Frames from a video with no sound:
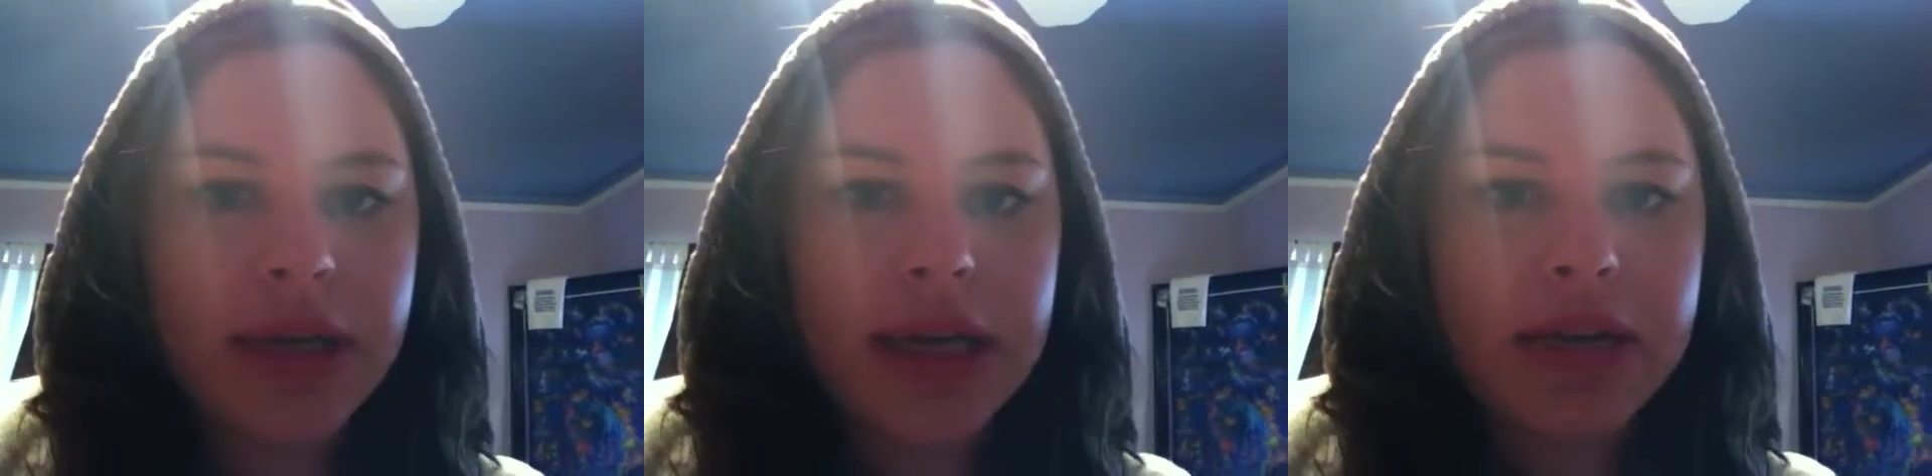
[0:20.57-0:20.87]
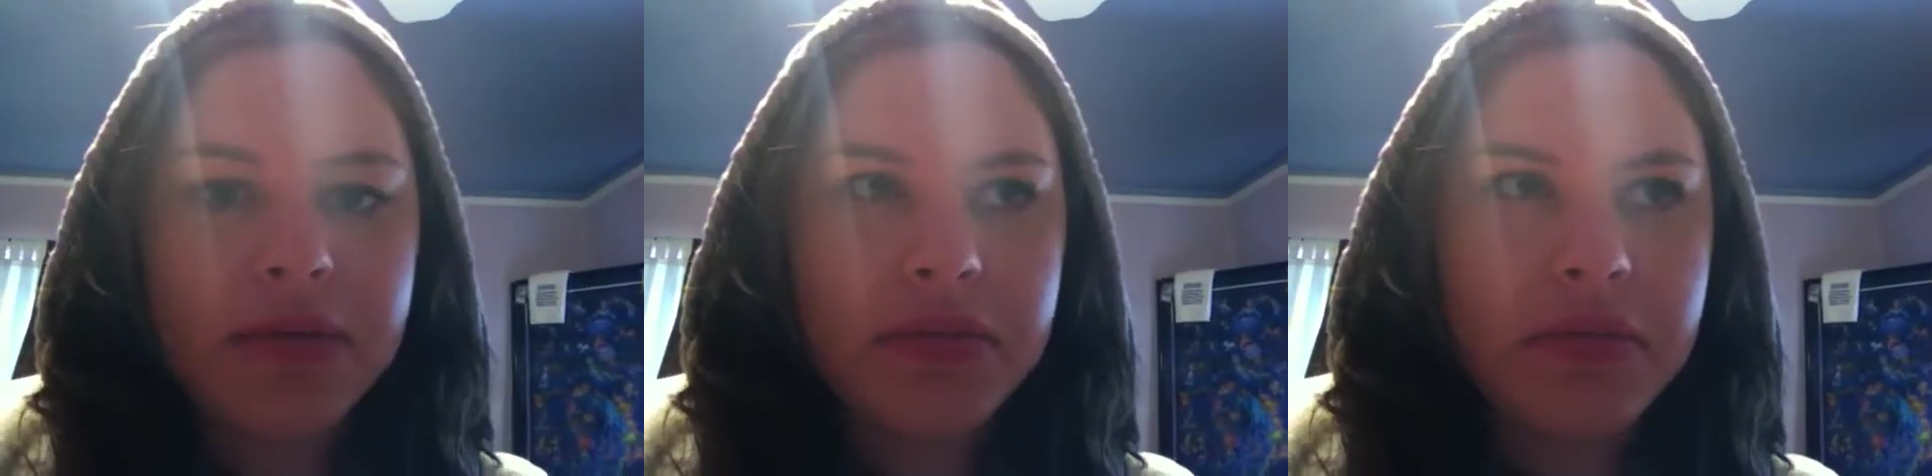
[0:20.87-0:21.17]

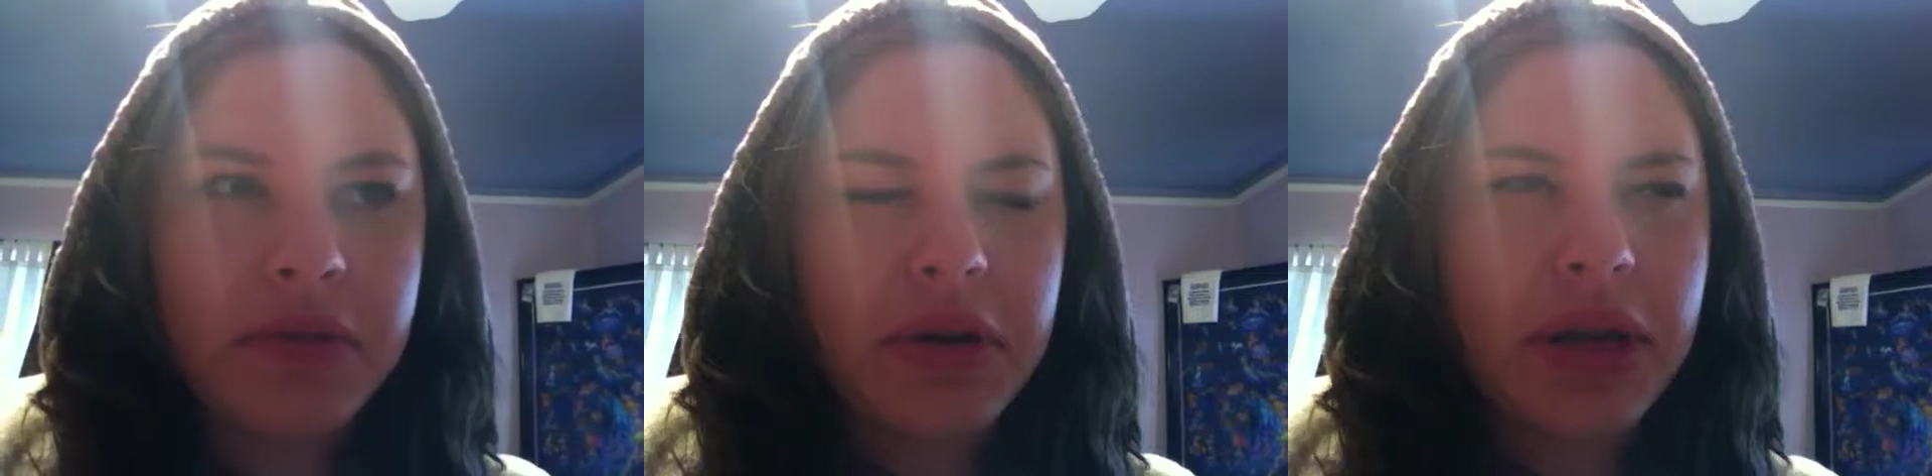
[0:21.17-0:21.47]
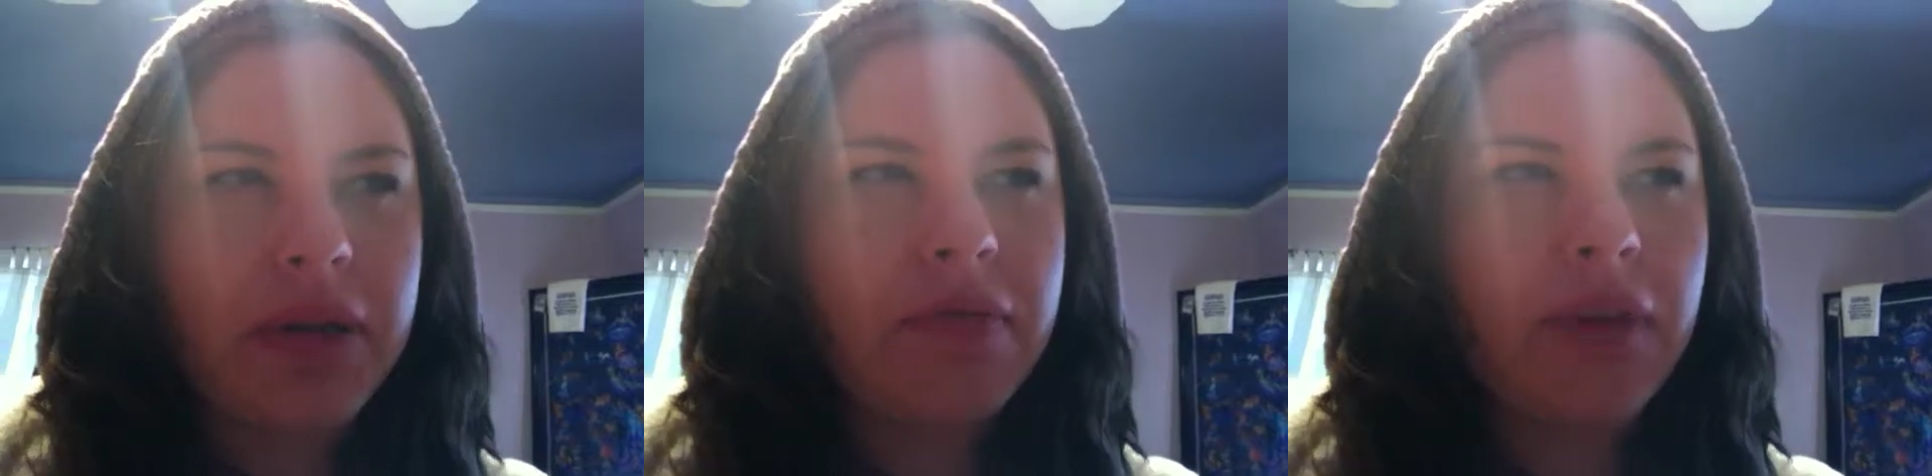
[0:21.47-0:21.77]
night
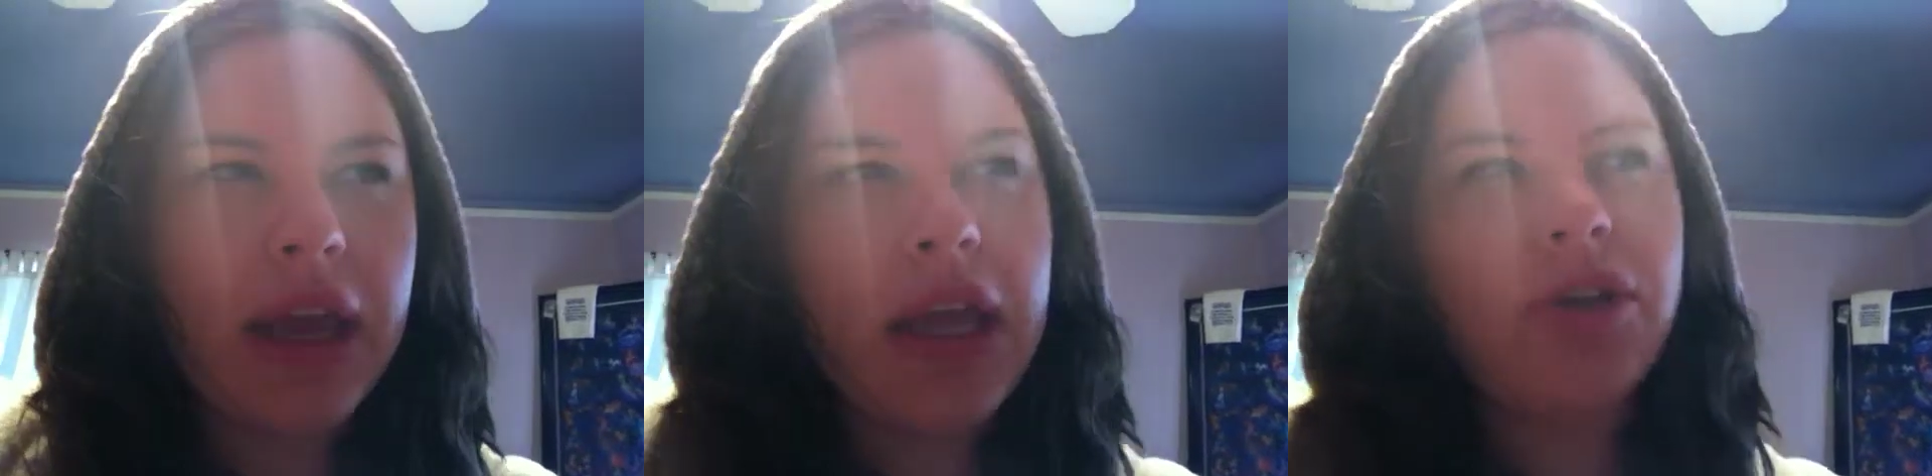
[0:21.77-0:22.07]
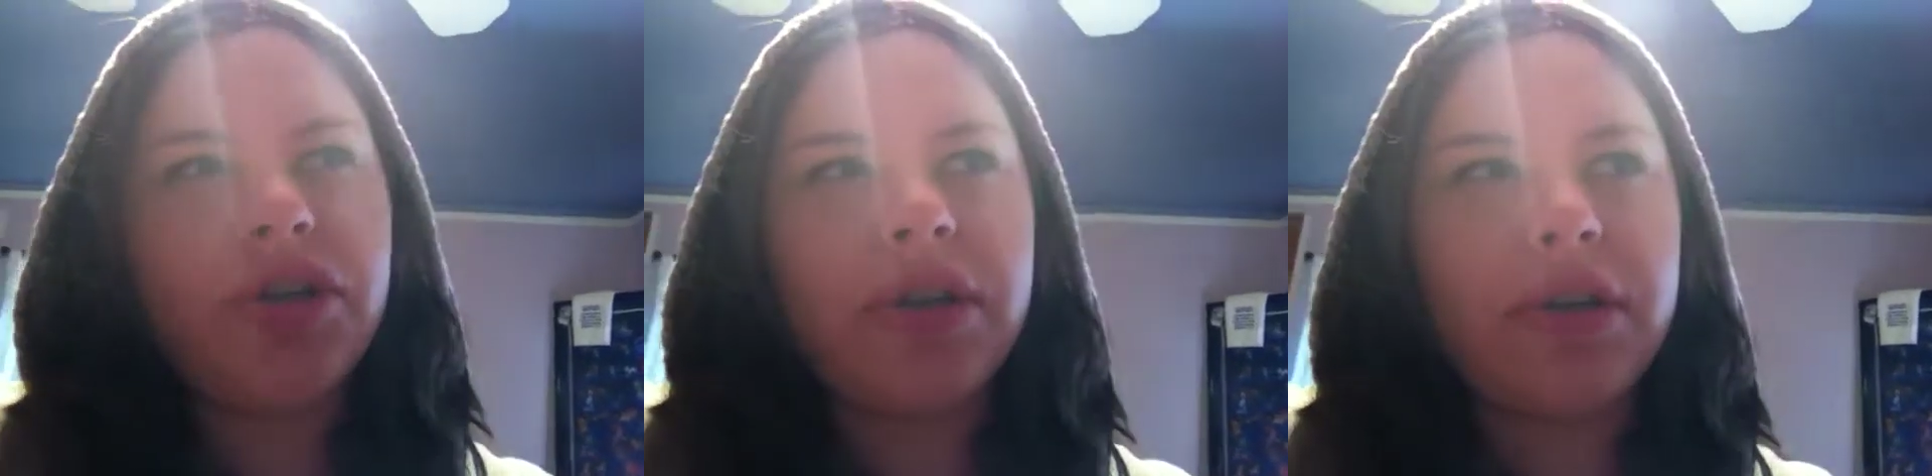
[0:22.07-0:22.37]
in
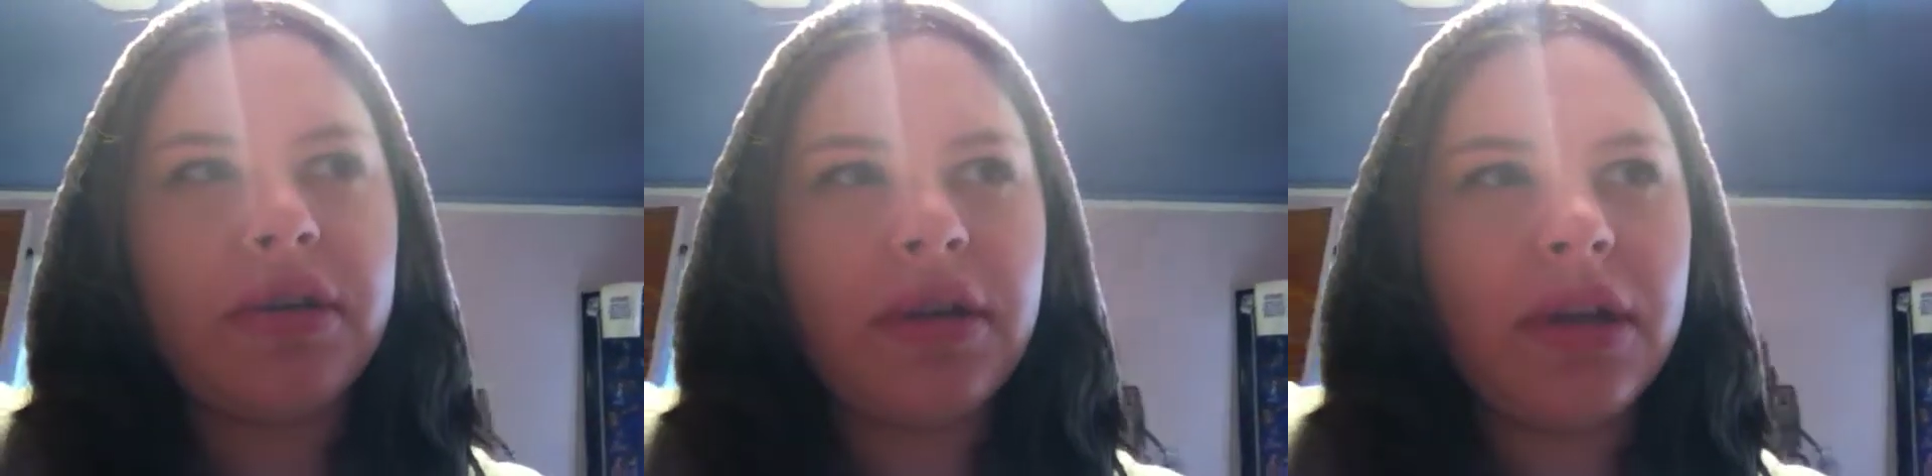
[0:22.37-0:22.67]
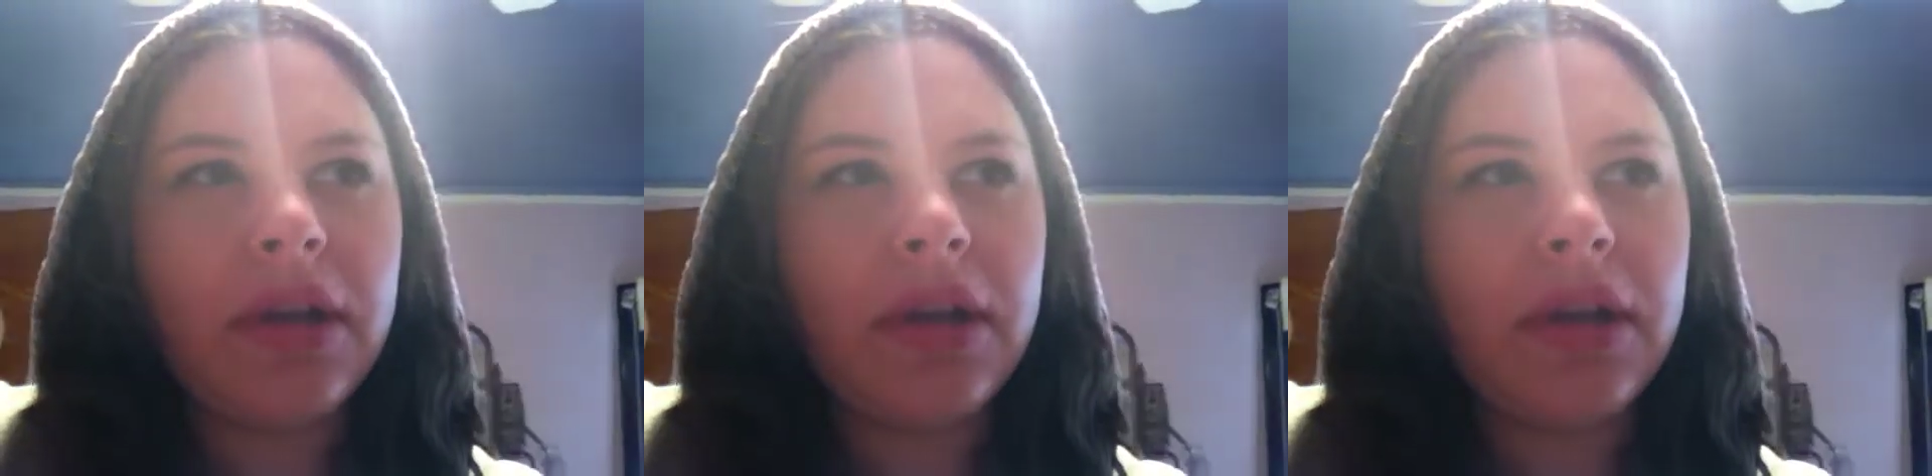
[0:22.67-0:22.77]
vacation,